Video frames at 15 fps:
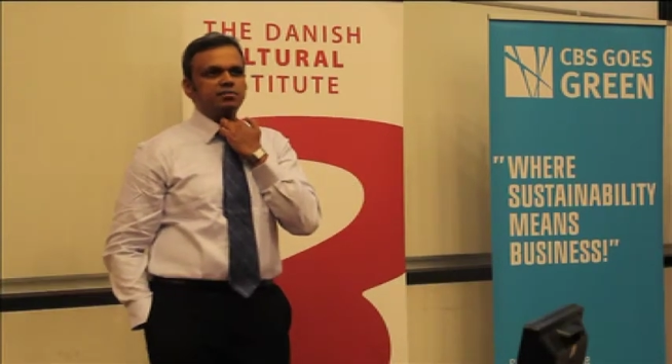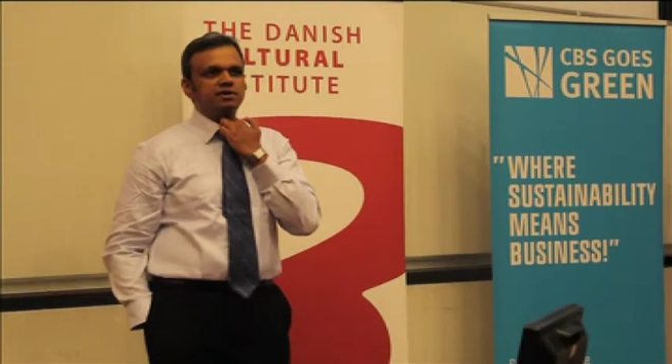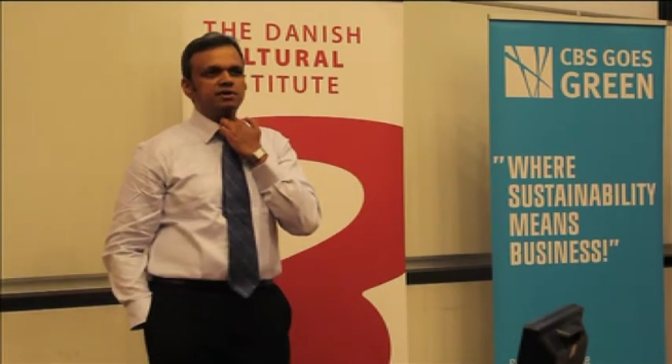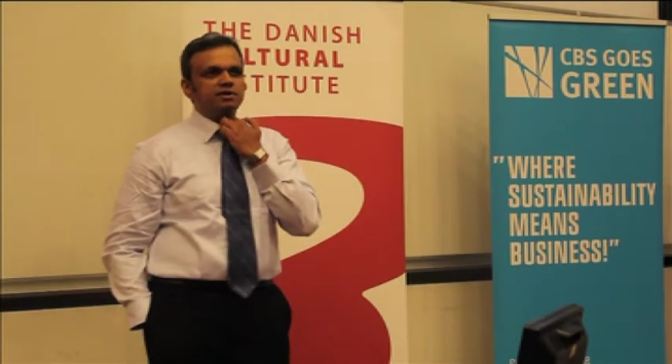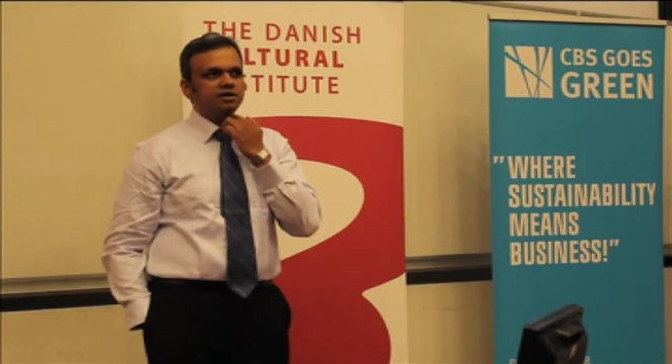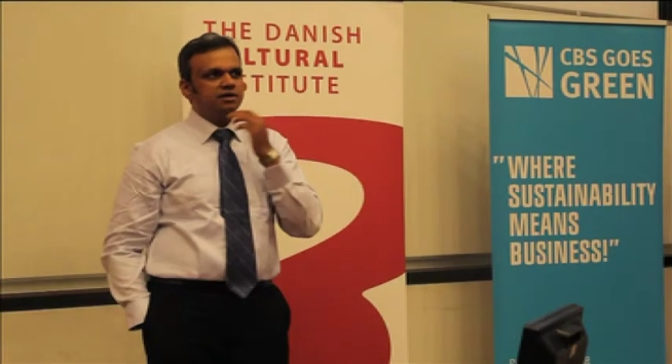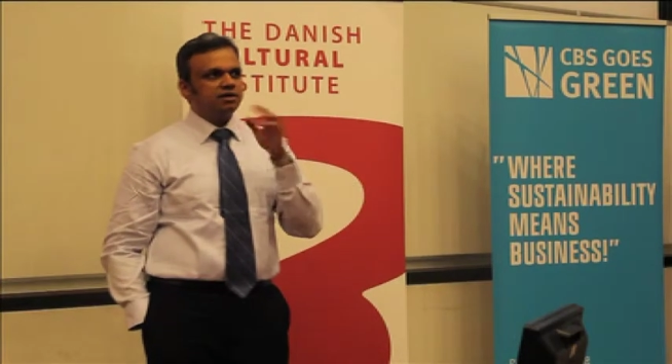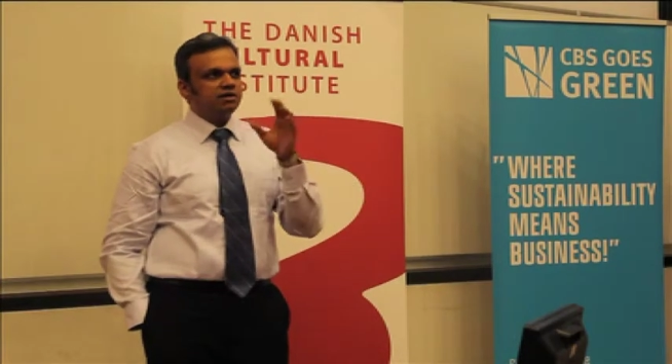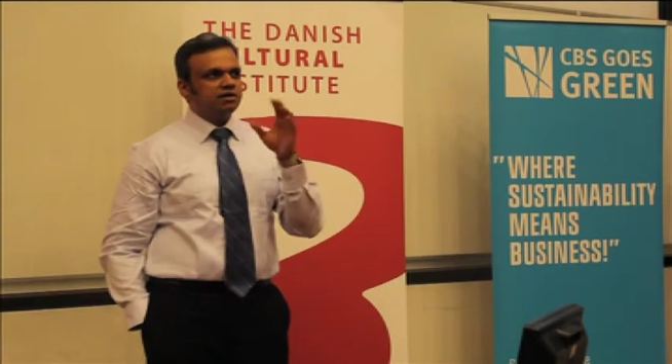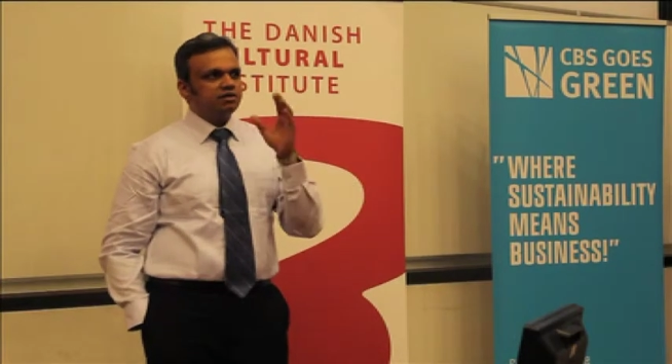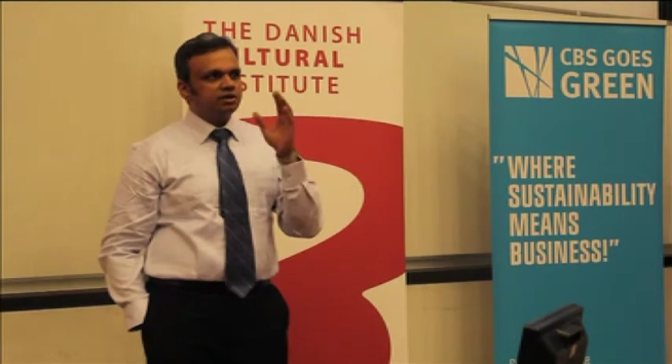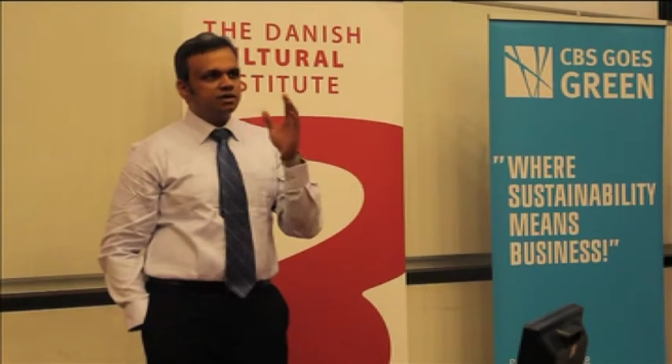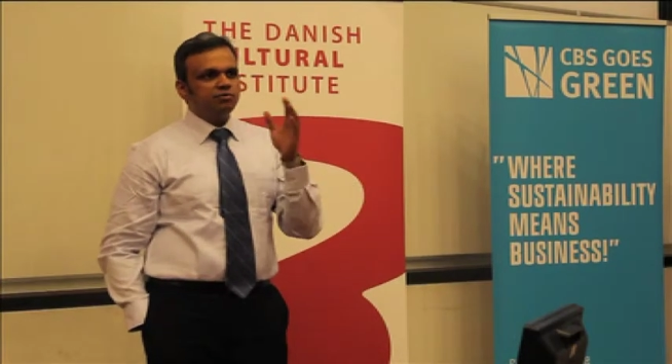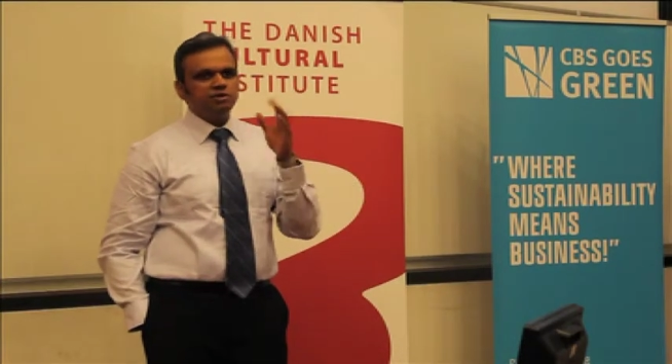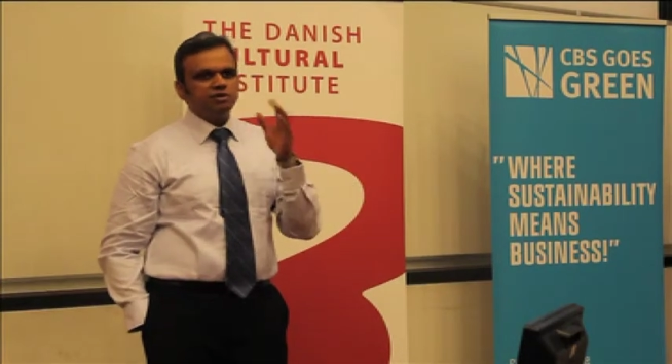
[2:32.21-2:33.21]
but to
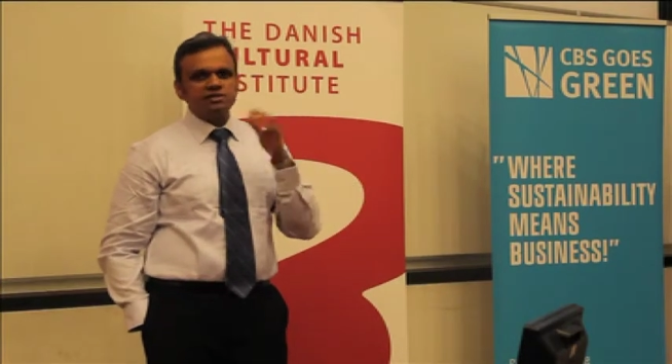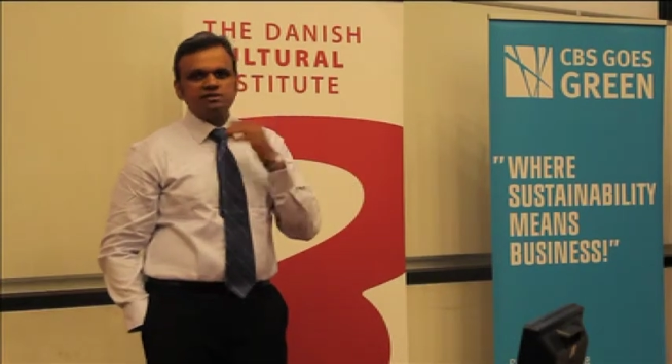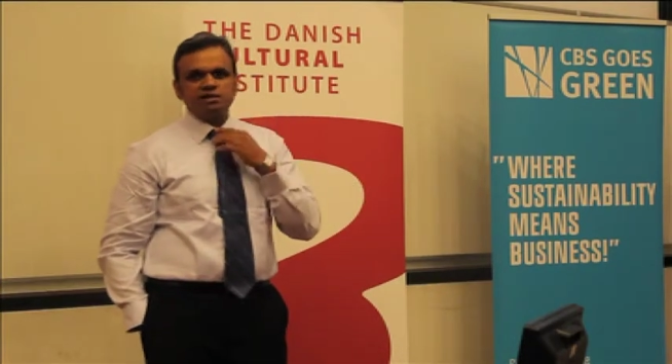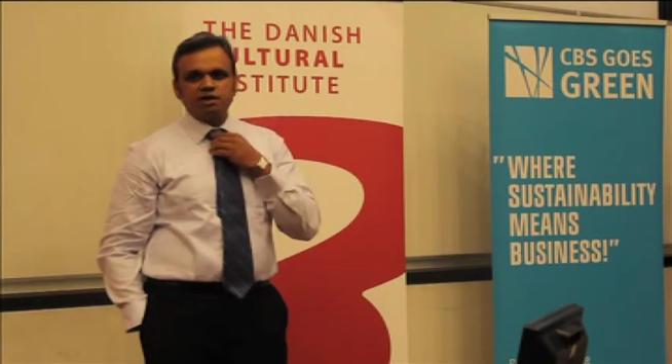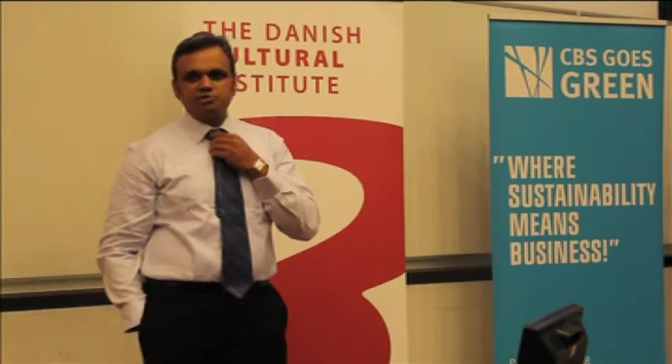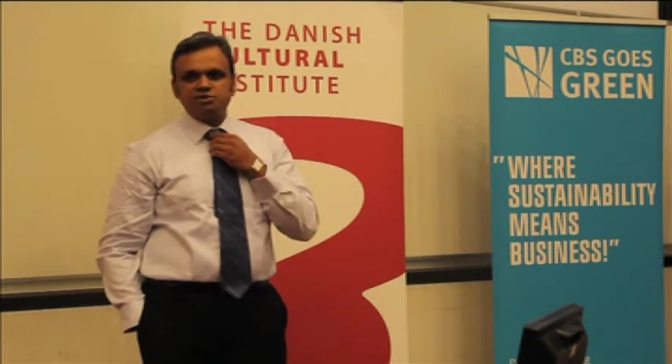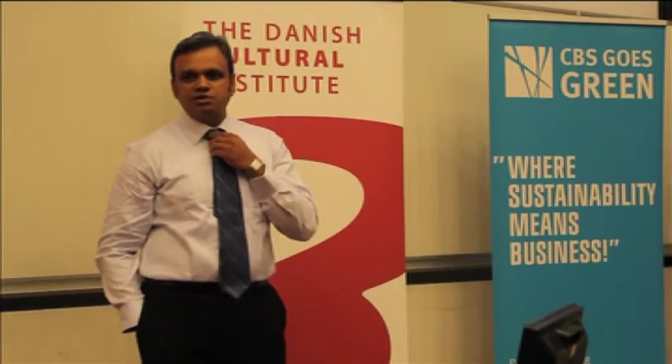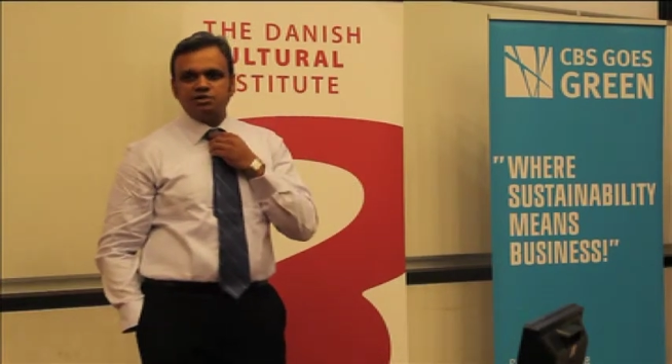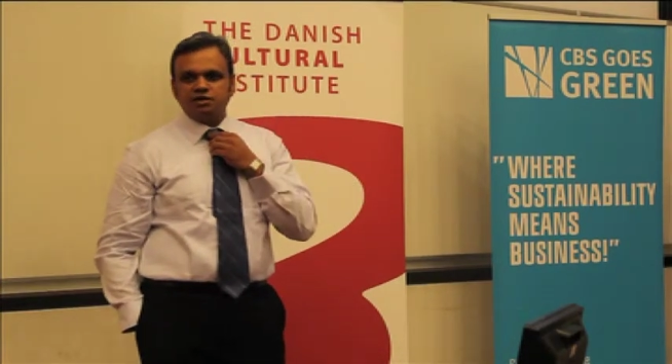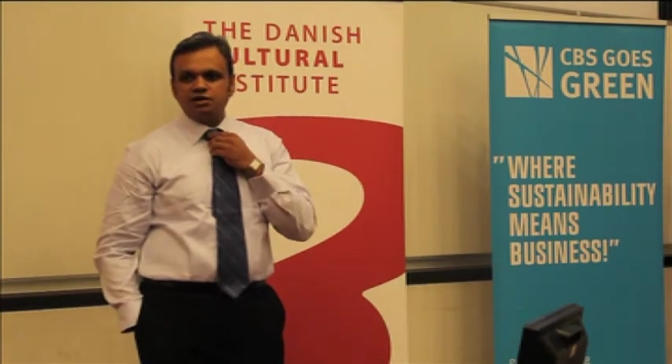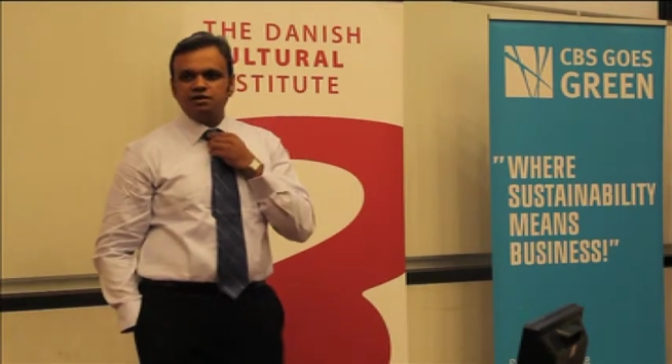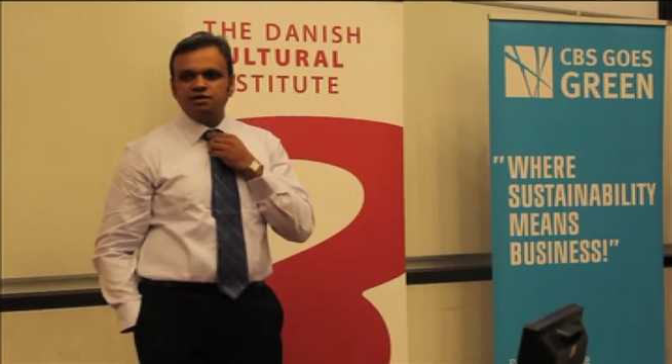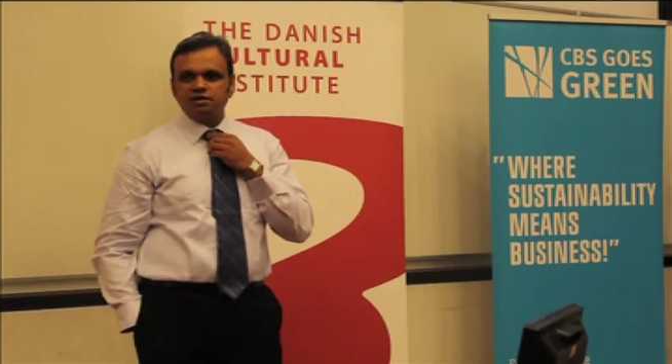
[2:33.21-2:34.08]
give you a snapshot,